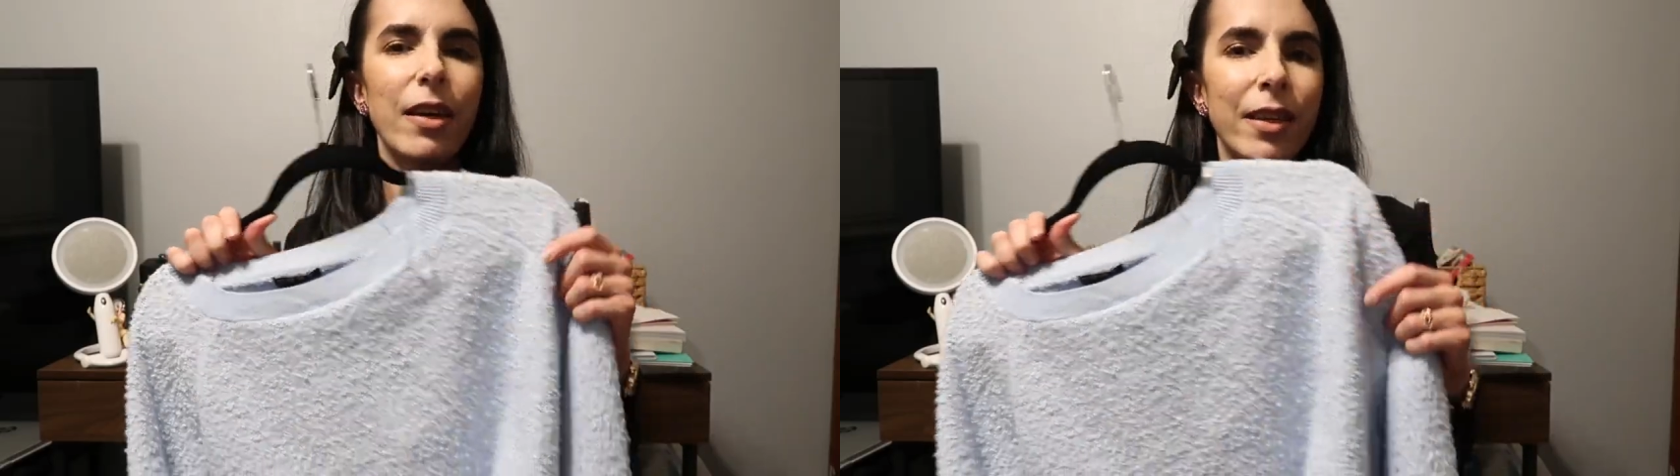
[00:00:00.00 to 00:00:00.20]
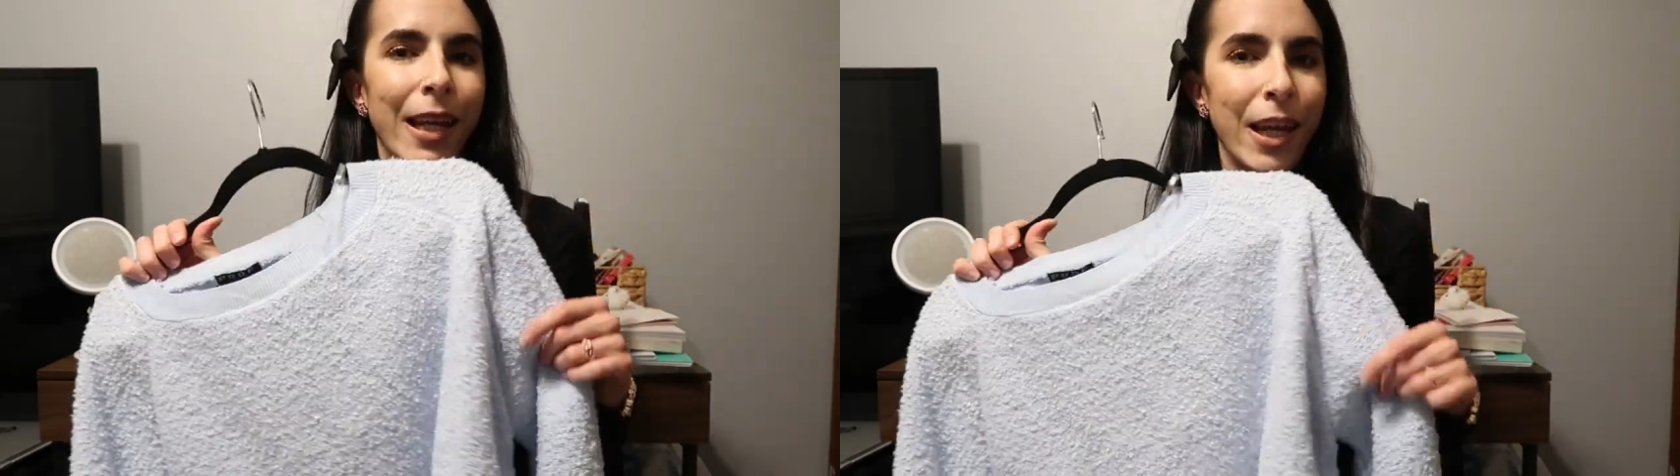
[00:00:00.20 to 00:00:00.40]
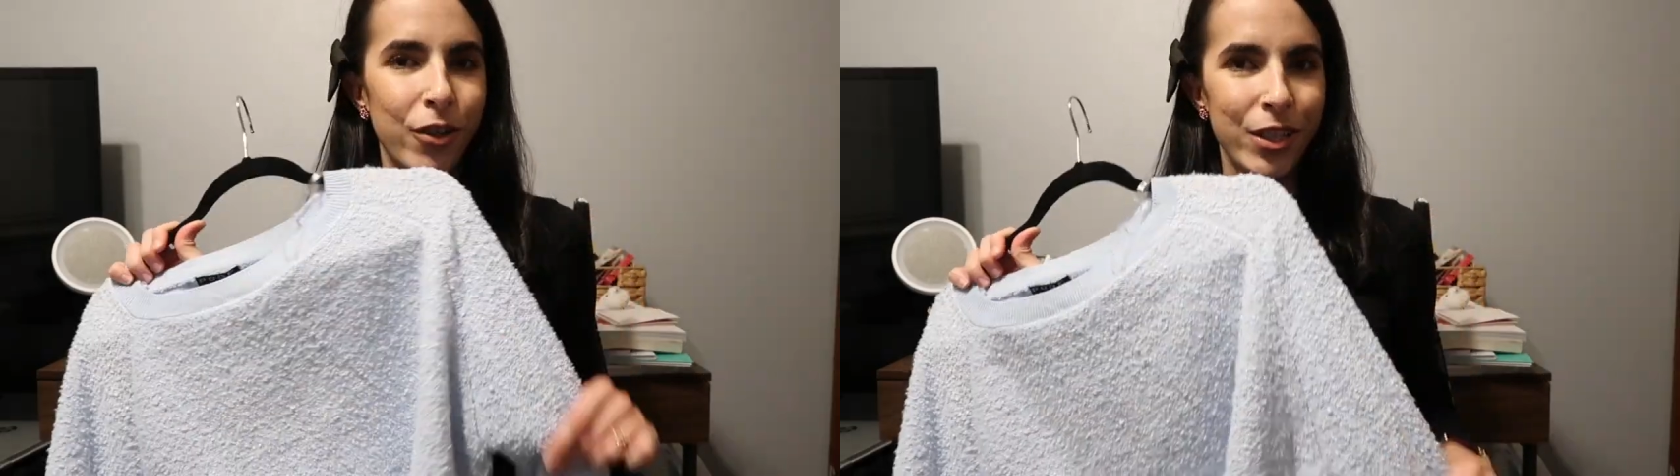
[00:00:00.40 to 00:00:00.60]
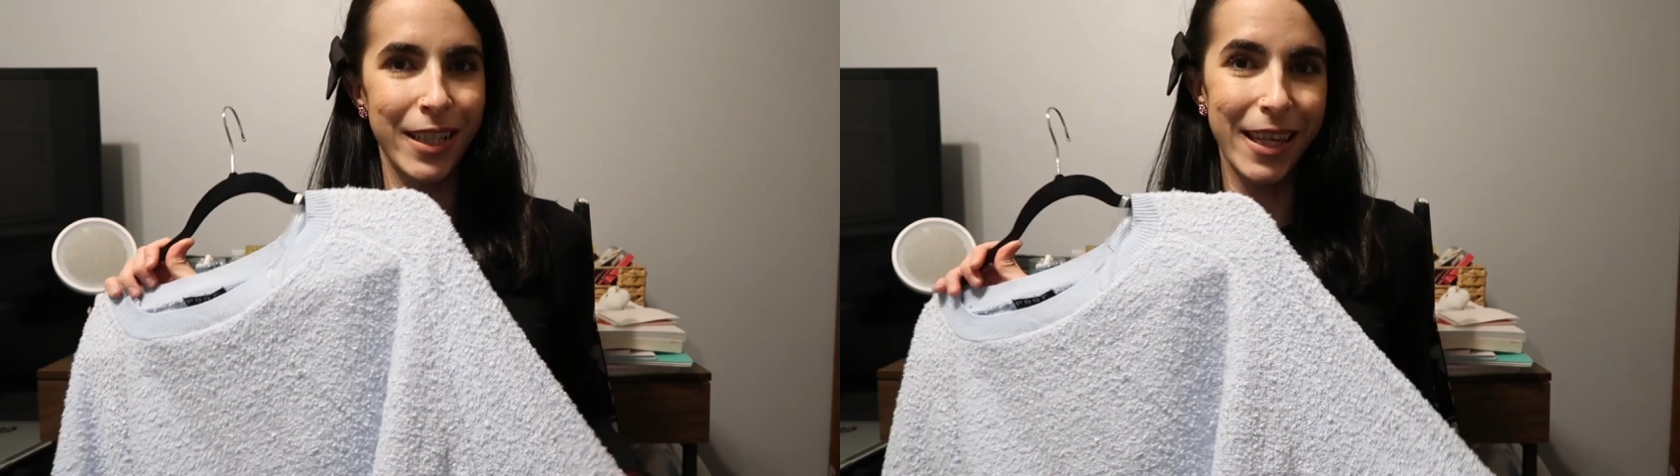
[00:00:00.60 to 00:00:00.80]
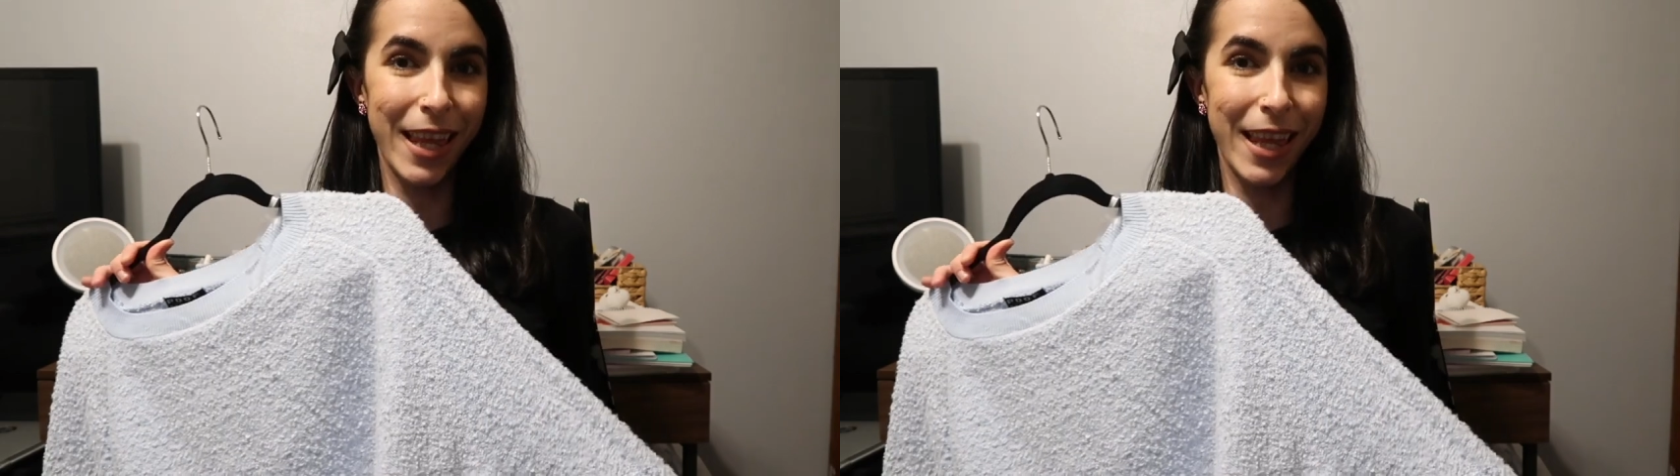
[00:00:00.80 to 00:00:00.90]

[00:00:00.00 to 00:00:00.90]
out that energy